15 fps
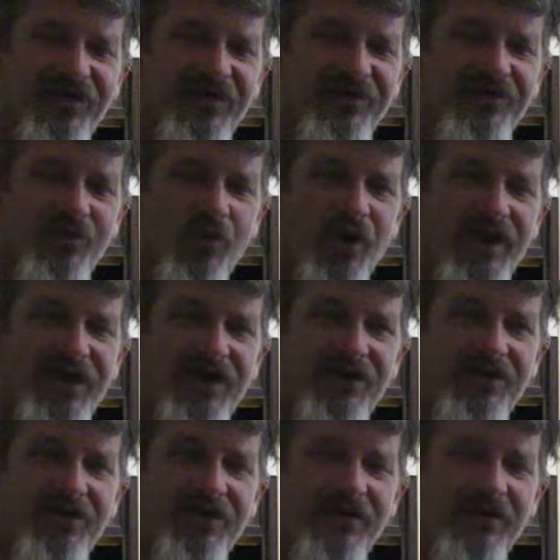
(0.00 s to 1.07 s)
of this week,
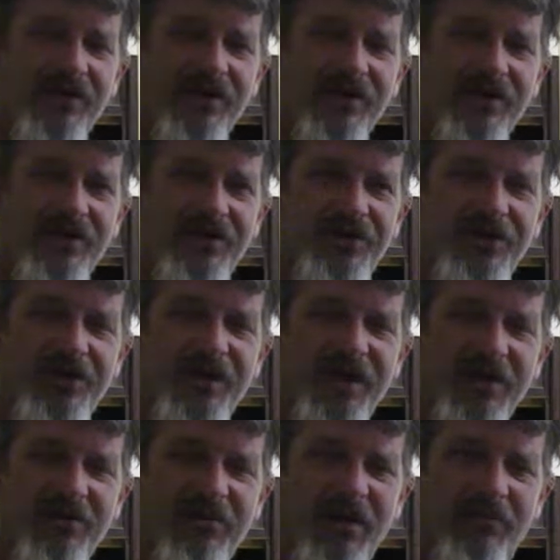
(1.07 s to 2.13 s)
doing
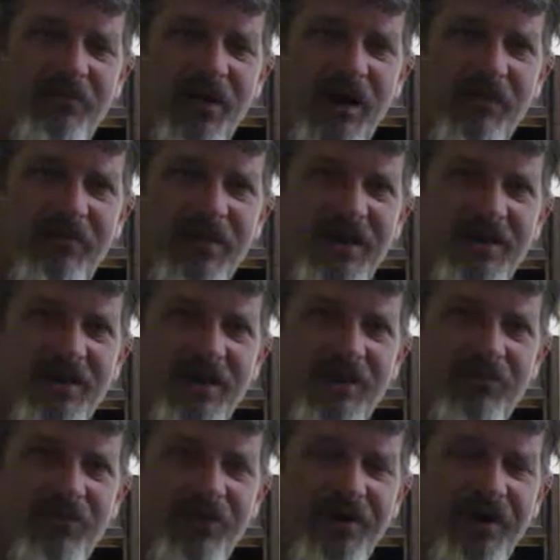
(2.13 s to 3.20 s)
it bit by bit
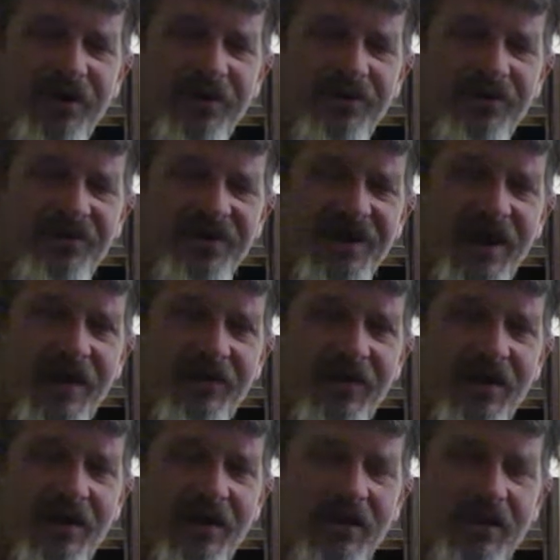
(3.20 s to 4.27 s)
and putting it all
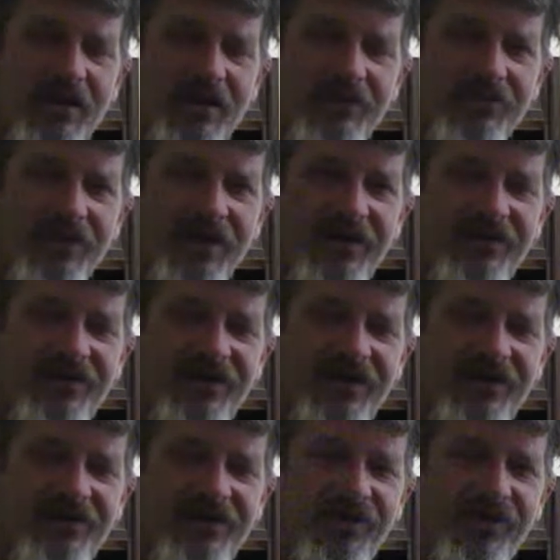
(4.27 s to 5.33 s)
together.
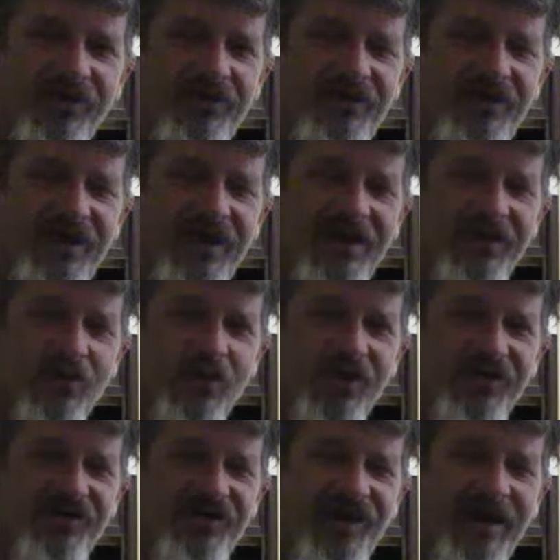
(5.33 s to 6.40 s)
It's a good thing to
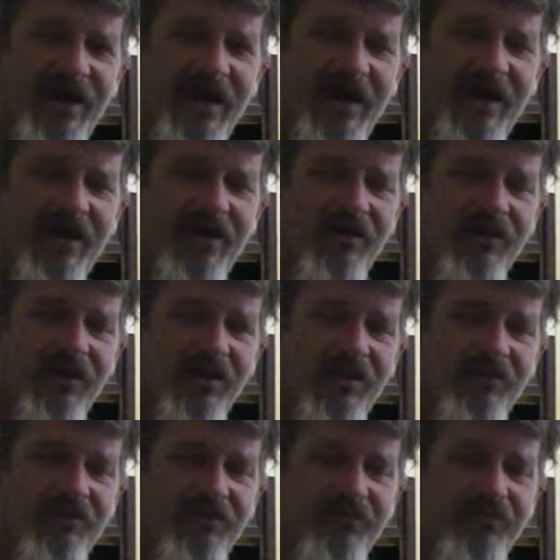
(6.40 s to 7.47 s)
watch anyhow,